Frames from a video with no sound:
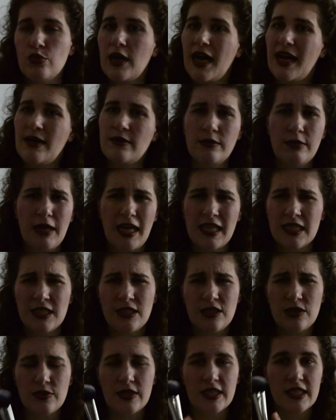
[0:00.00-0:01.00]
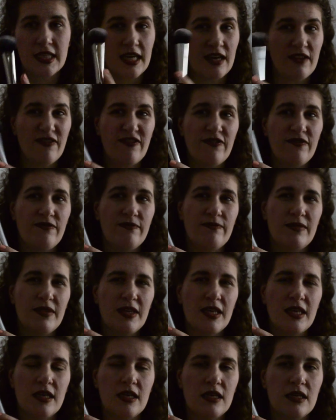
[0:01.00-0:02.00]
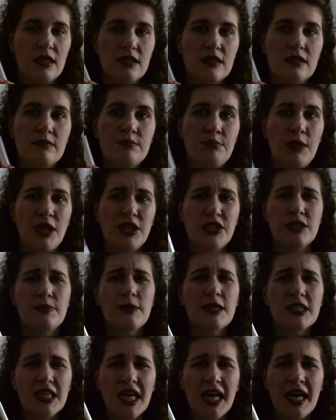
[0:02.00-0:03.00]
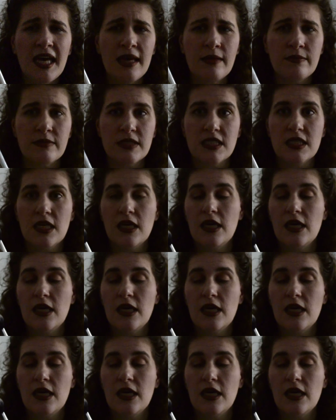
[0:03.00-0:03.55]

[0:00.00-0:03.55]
I would probably do it like multiple times,